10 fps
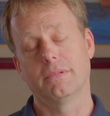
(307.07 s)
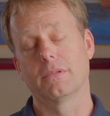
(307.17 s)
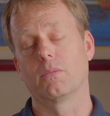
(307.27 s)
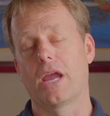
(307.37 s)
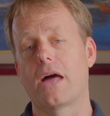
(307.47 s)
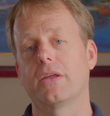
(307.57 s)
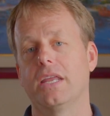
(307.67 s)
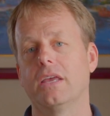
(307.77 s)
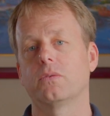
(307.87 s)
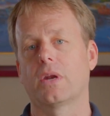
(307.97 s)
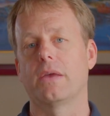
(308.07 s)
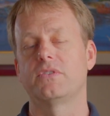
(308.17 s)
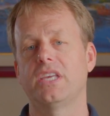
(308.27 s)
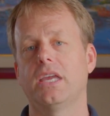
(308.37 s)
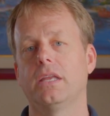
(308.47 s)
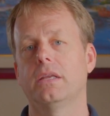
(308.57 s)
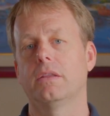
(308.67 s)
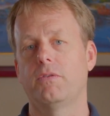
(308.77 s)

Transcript: The reality is, what I've seen,